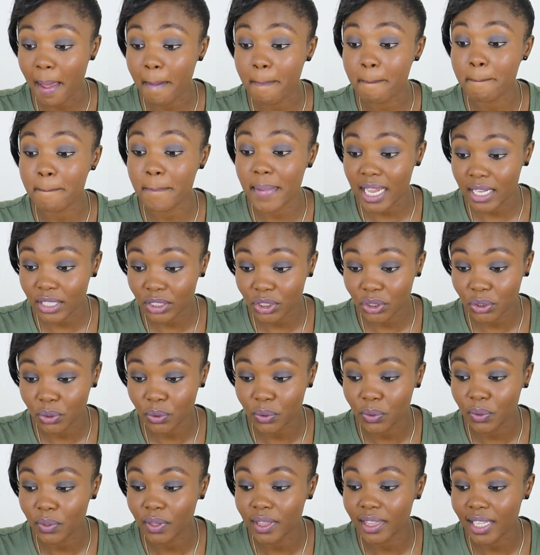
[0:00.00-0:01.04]
I make
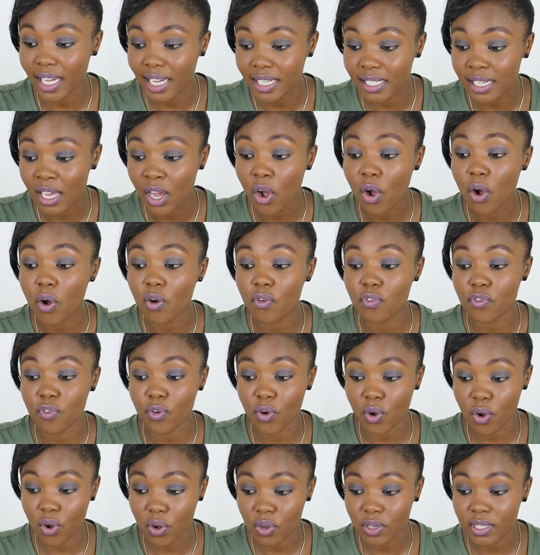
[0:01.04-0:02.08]
sure that
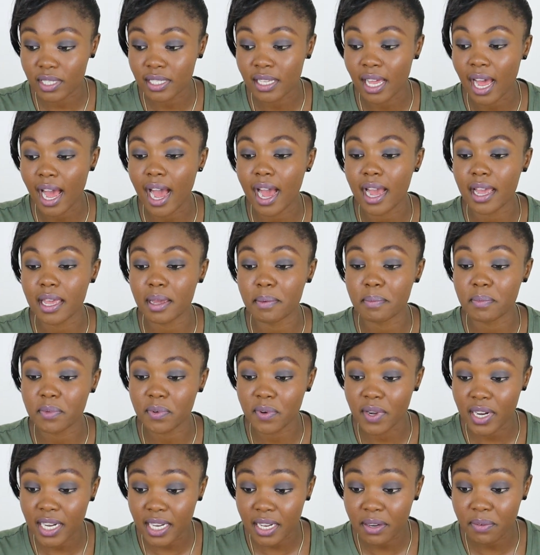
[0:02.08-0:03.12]
of course I am
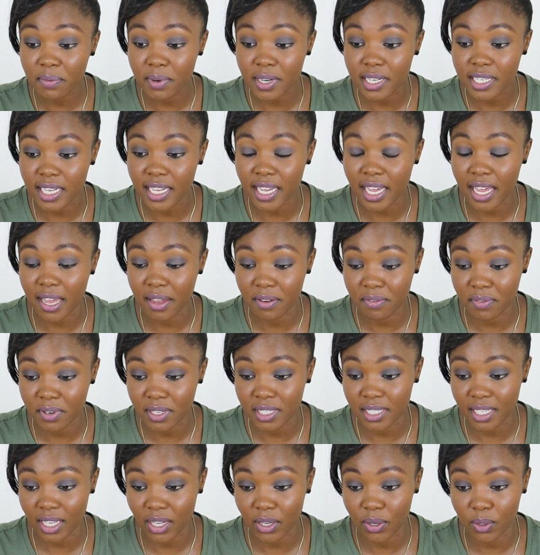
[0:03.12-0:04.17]
really reading every
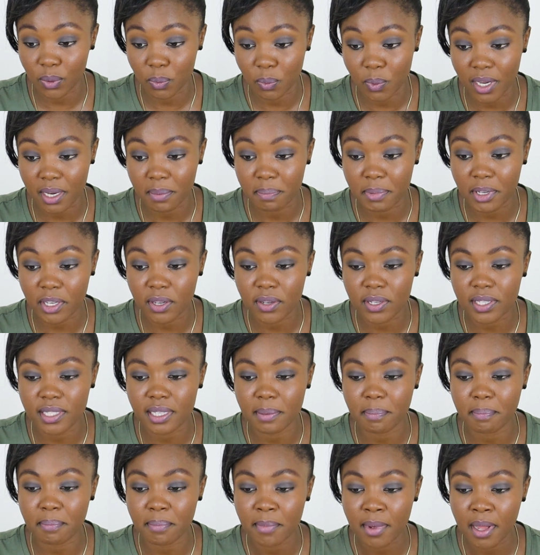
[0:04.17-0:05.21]
single word, because
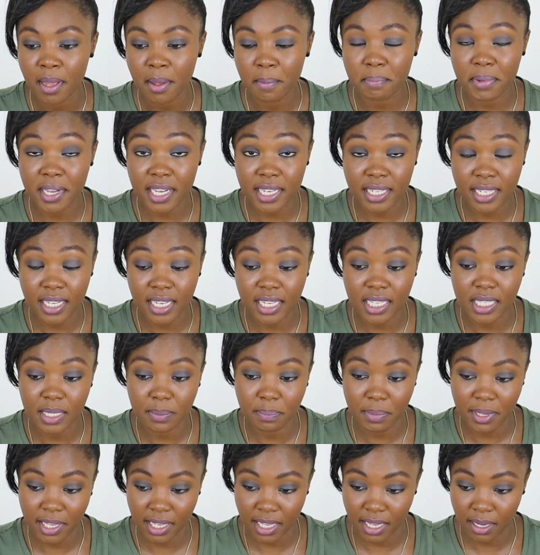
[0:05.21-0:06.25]
the PTE
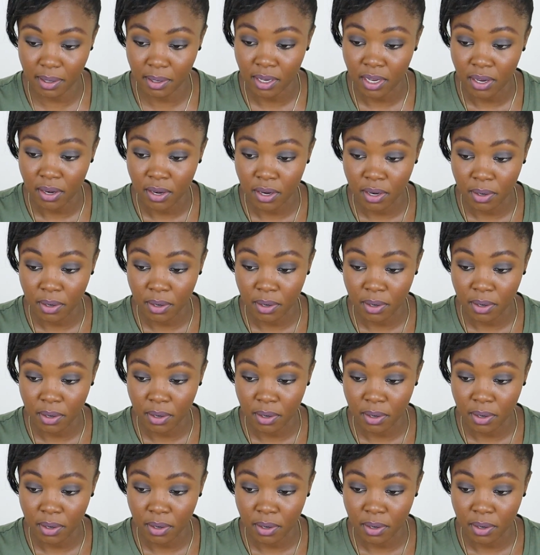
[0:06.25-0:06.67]
speaking